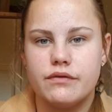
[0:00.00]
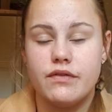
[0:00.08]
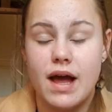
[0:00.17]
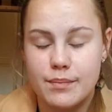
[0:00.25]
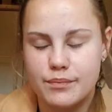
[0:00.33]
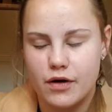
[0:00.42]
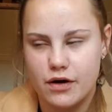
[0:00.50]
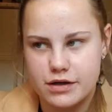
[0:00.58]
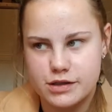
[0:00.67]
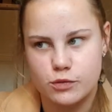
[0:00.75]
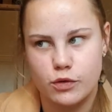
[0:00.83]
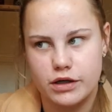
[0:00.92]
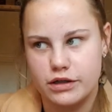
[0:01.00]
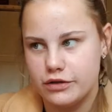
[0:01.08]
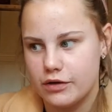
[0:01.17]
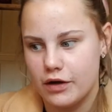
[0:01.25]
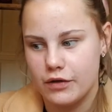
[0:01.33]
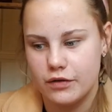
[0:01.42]
Why
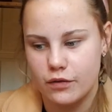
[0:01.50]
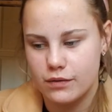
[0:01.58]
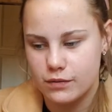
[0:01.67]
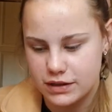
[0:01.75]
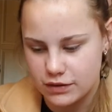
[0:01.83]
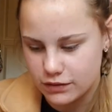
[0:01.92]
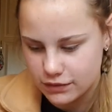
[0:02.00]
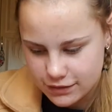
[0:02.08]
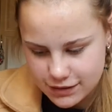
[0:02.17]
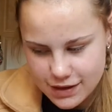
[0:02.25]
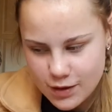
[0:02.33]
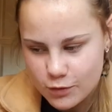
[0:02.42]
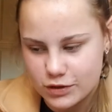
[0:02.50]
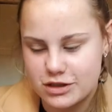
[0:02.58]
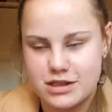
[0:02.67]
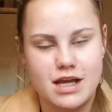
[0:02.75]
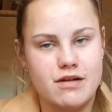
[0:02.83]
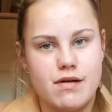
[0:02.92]
do I want to
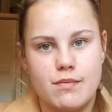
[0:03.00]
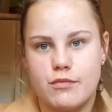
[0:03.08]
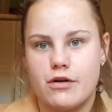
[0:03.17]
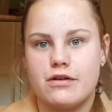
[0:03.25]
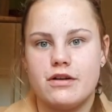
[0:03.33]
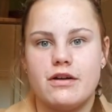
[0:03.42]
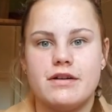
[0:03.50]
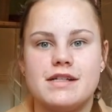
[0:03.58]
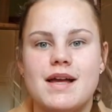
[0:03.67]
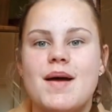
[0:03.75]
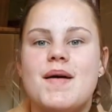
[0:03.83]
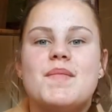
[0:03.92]
say Vampire Diaries?